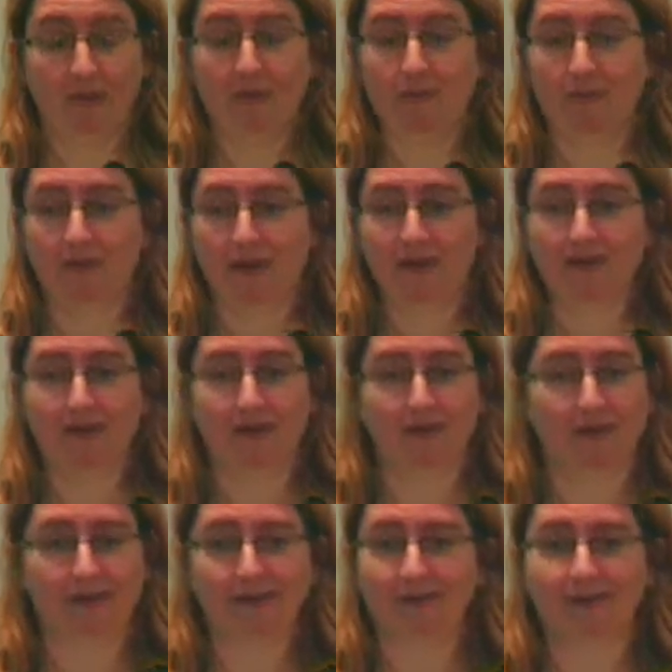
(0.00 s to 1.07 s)
No, not at
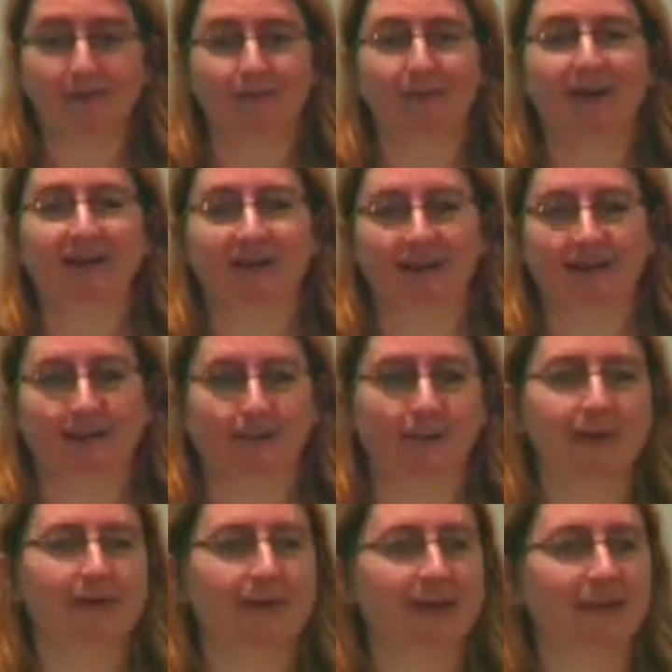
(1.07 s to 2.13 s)
all. It's just metadata.
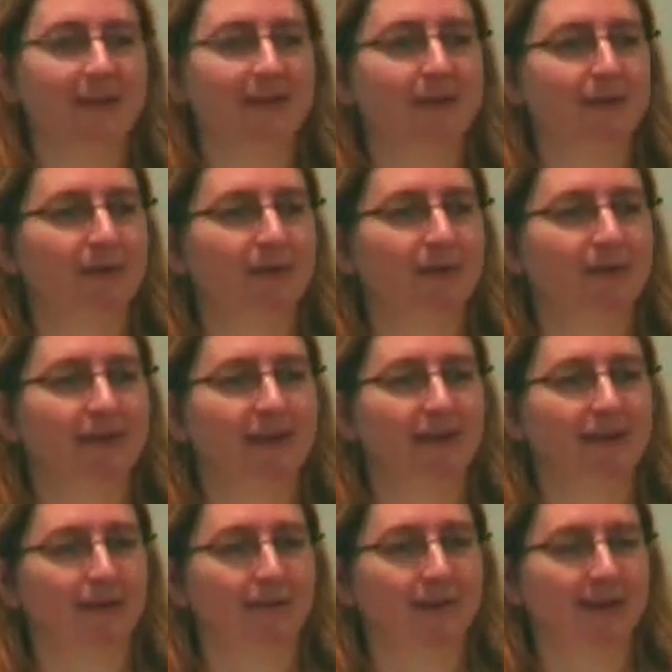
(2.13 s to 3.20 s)
Well, hey, that's pretty good
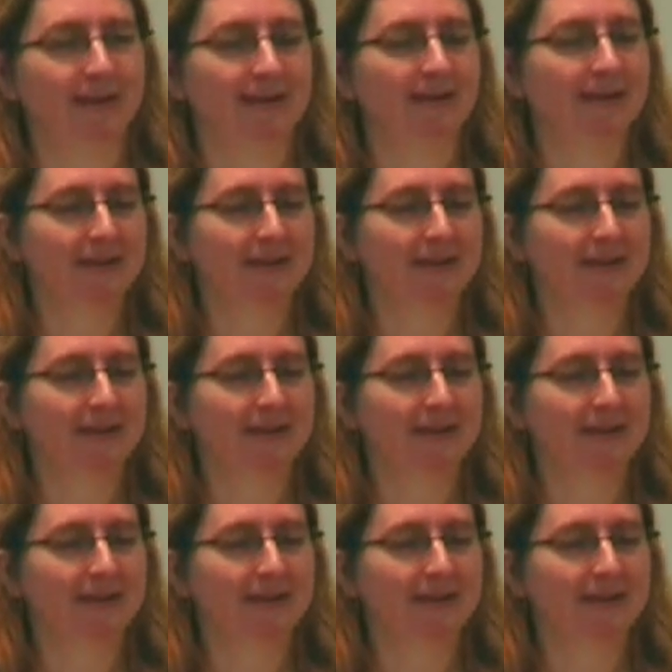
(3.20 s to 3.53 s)
data to me.